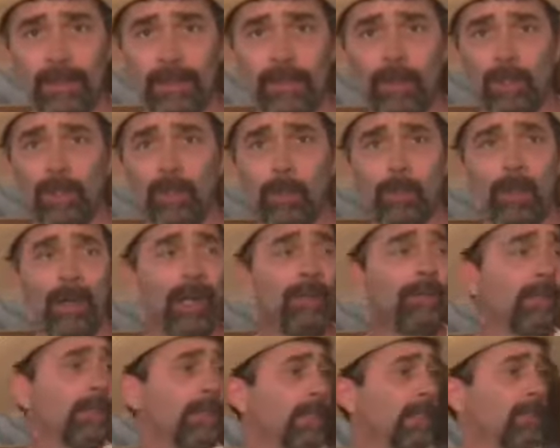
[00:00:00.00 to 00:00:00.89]
was
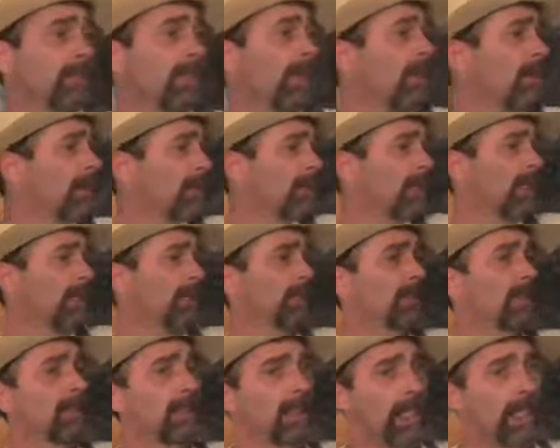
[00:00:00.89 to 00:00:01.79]
prevalent all
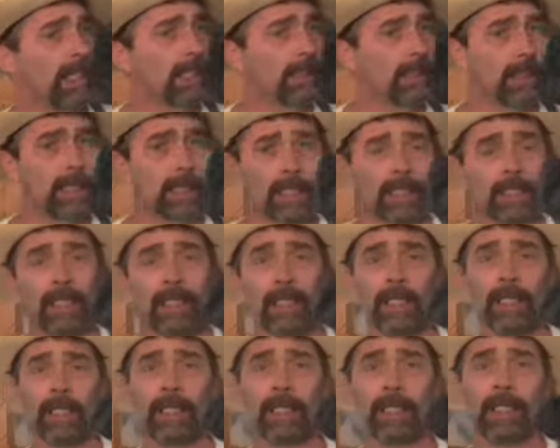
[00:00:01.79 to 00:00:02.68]
across the land
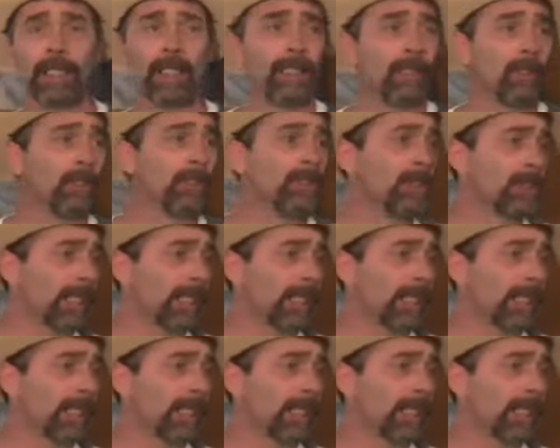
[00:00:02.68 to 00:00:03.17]
in those